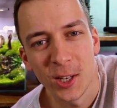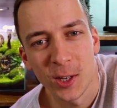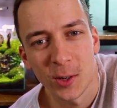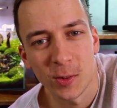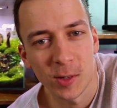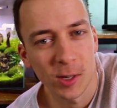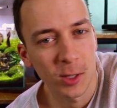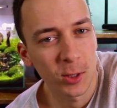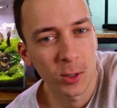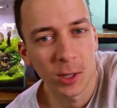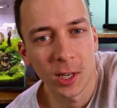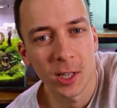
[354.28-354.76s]

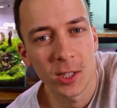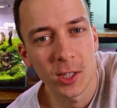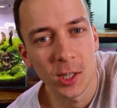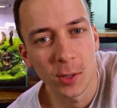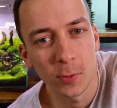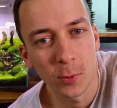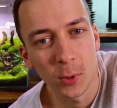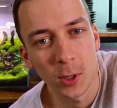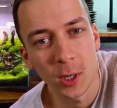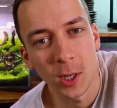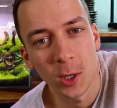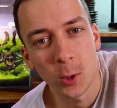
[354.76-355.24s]
All right, so that's it
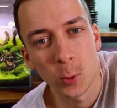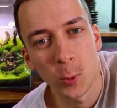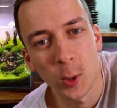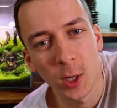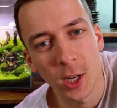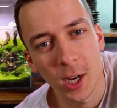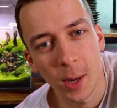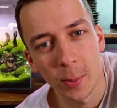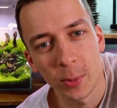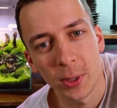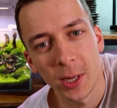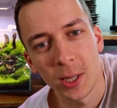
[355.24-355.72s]
for the
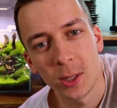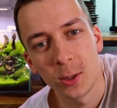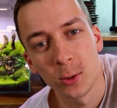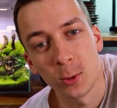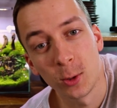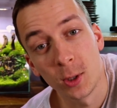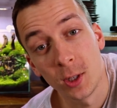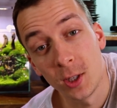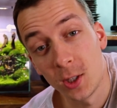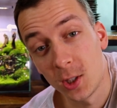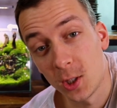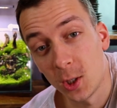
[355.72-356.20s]
quick update
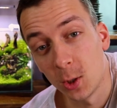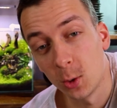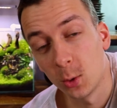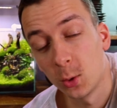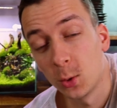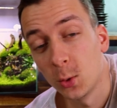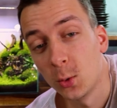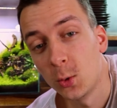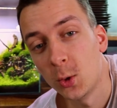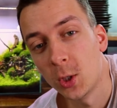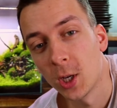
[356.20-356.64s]
on the CO2